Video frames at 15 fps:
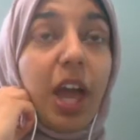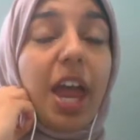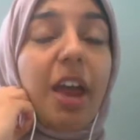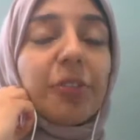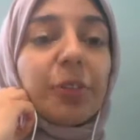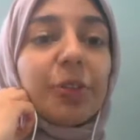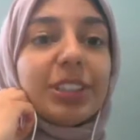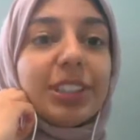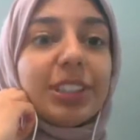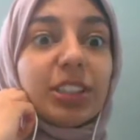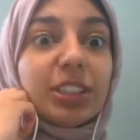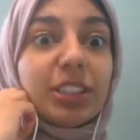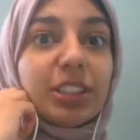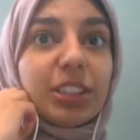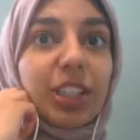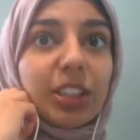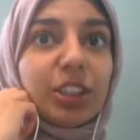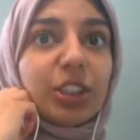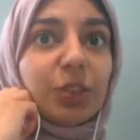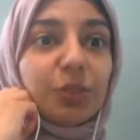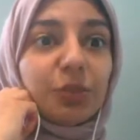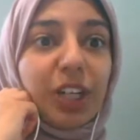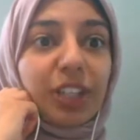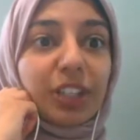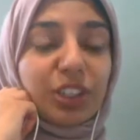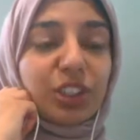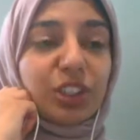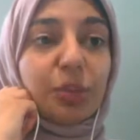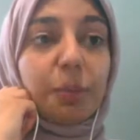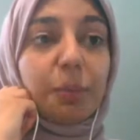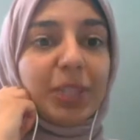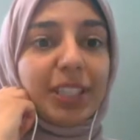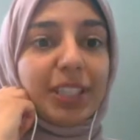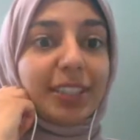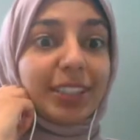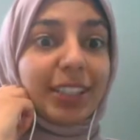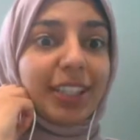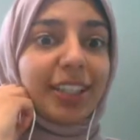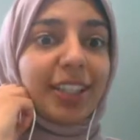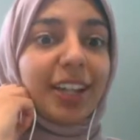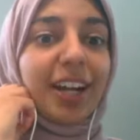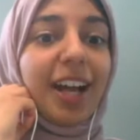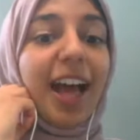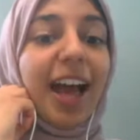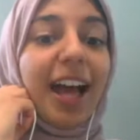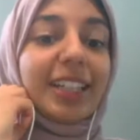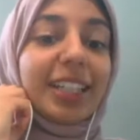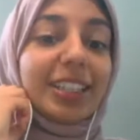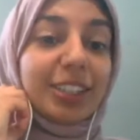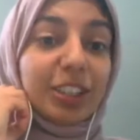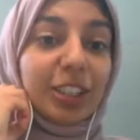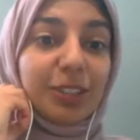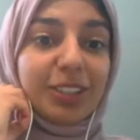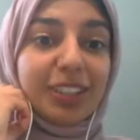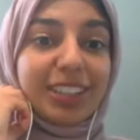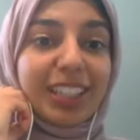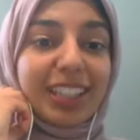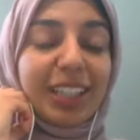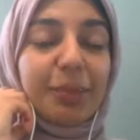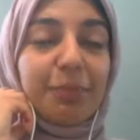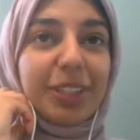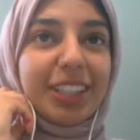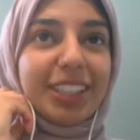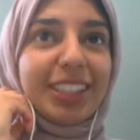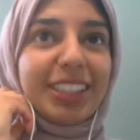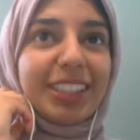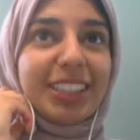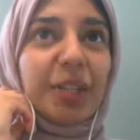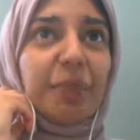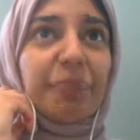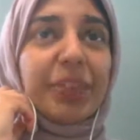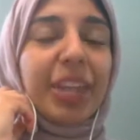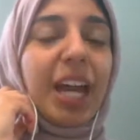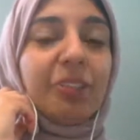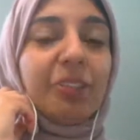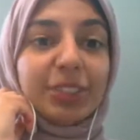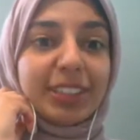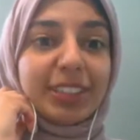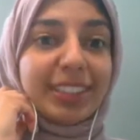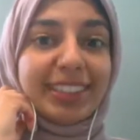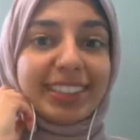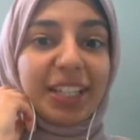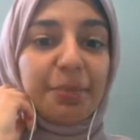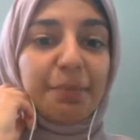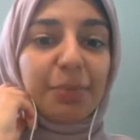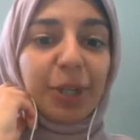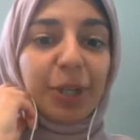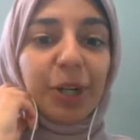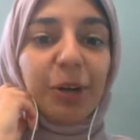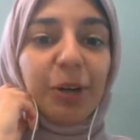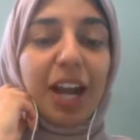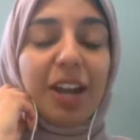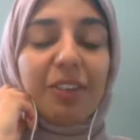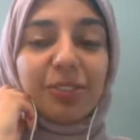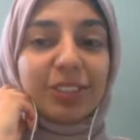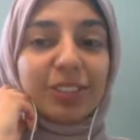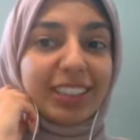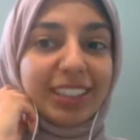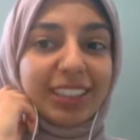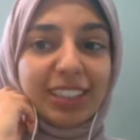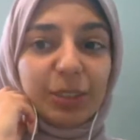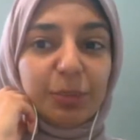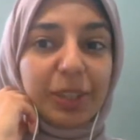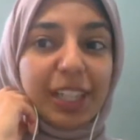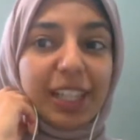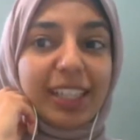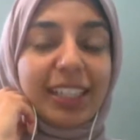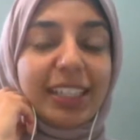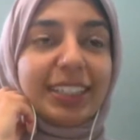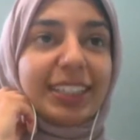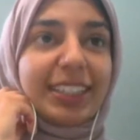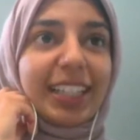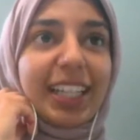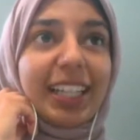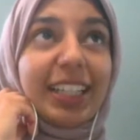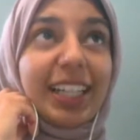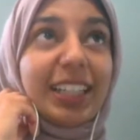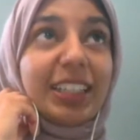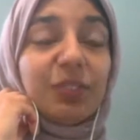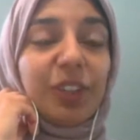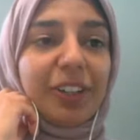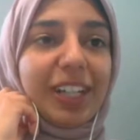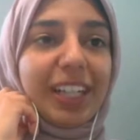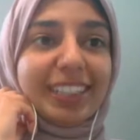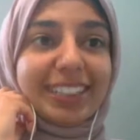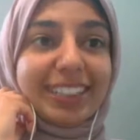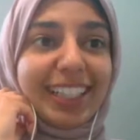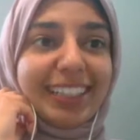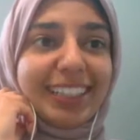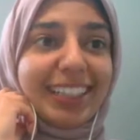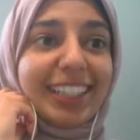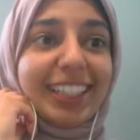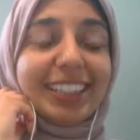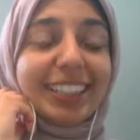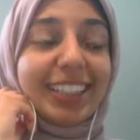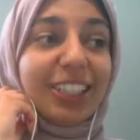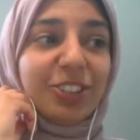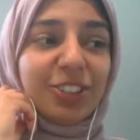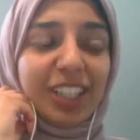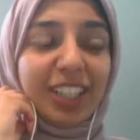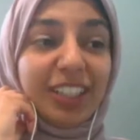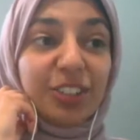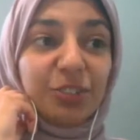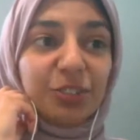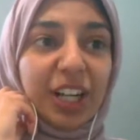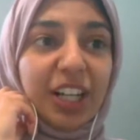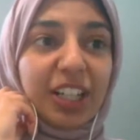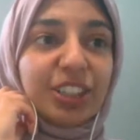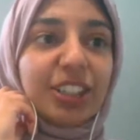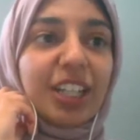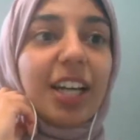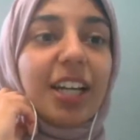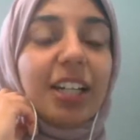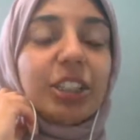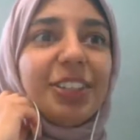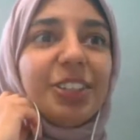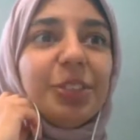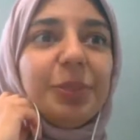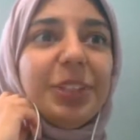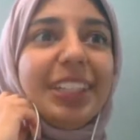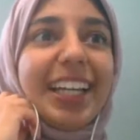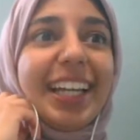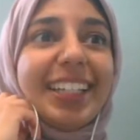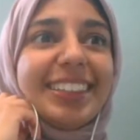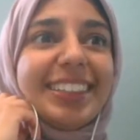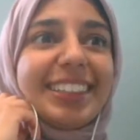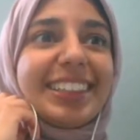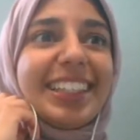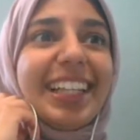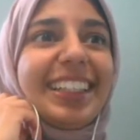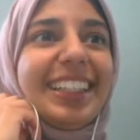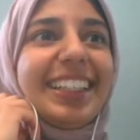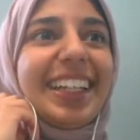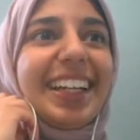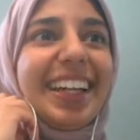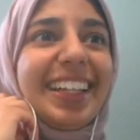everyone's in such a rush to meet each other and get to know each other because everyone's in the same boat, everyone's in a new place, like it's very exciting and there's an adrenaline rush. And on the weekend, just like